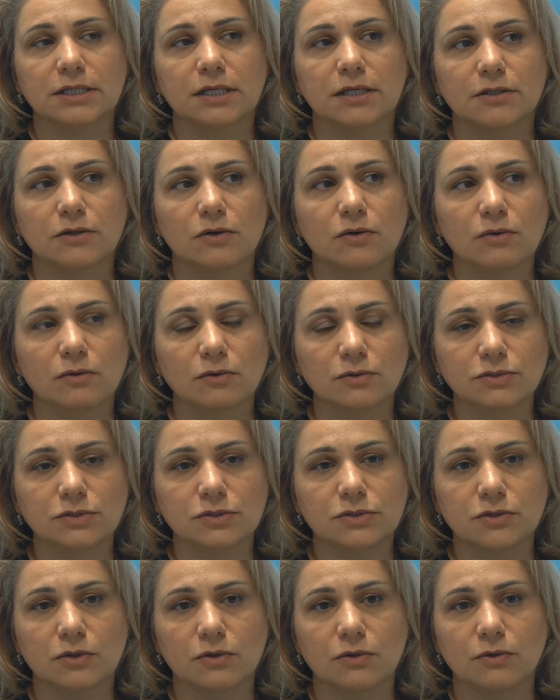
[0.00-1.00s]
can
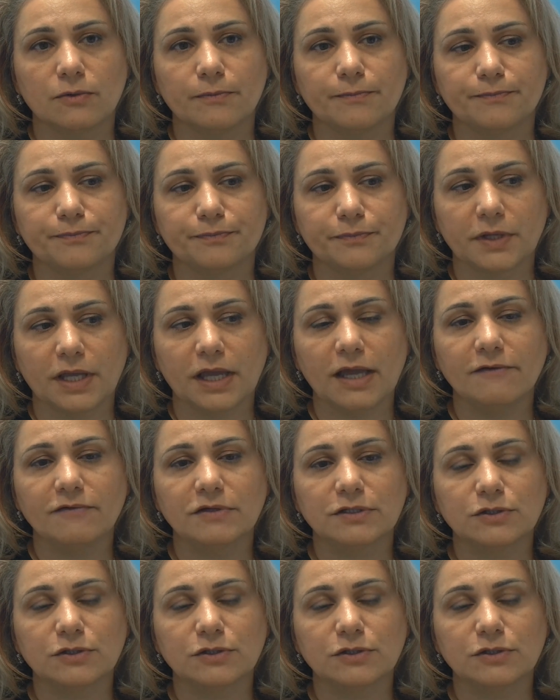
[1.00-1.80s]
also have a